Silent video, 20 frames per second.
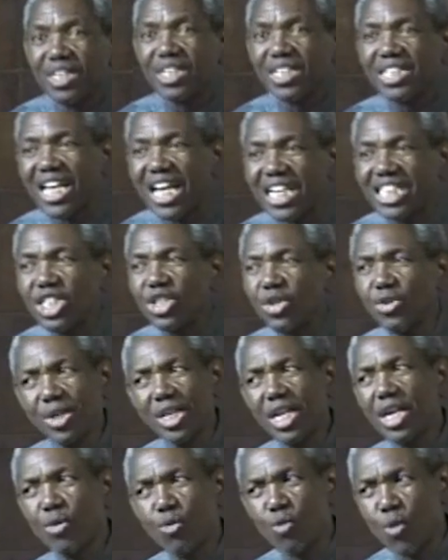that the only
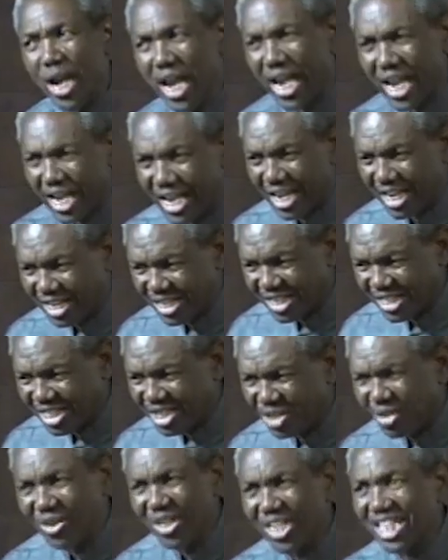way, the
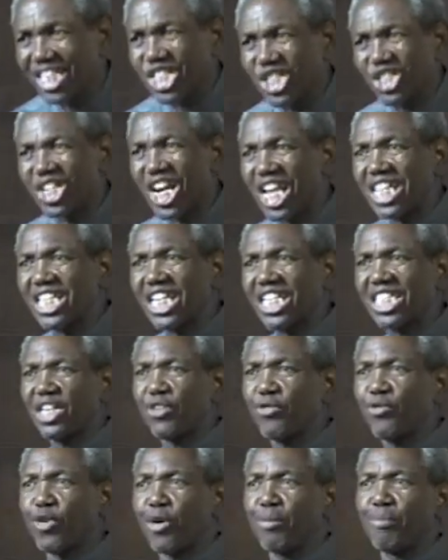only strategy
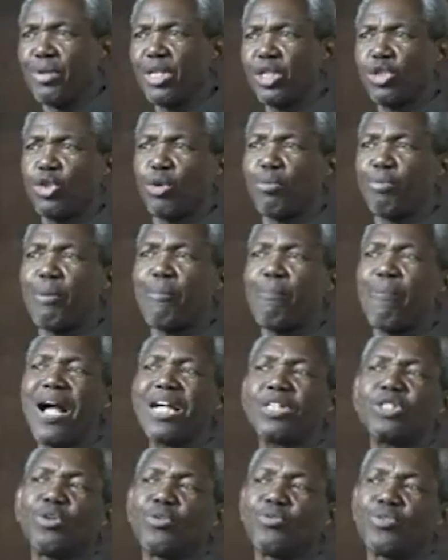for me to be part
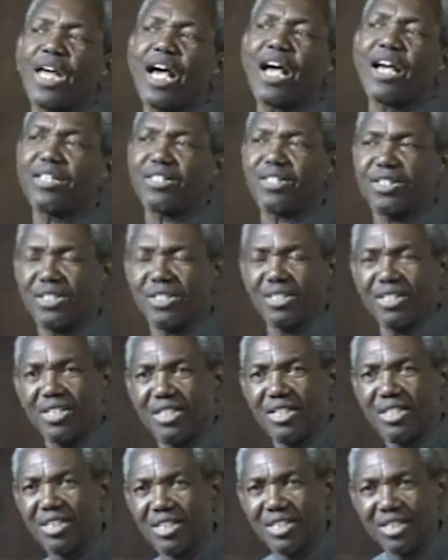of that
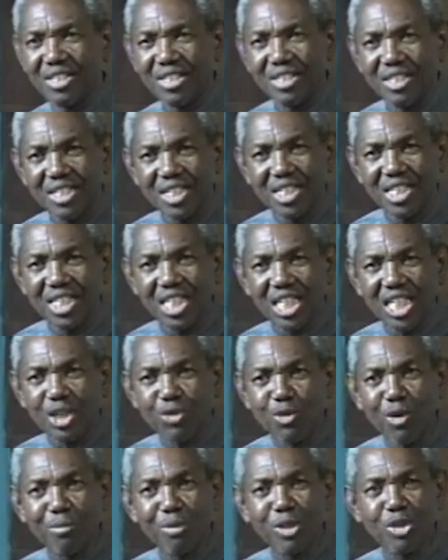is for
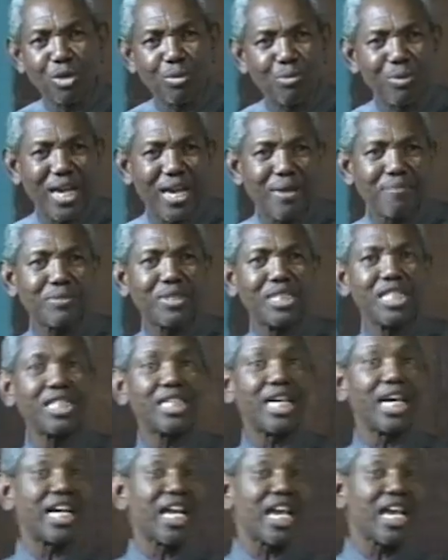me to be emptied
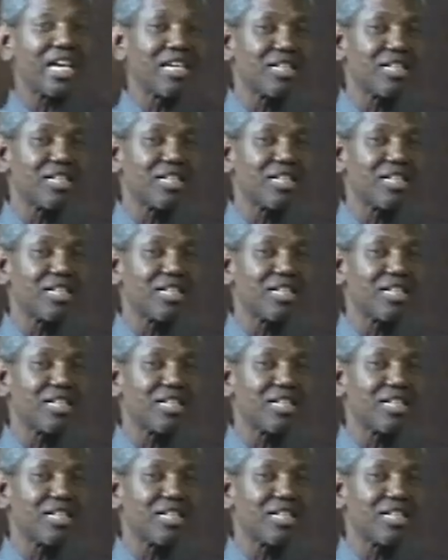again.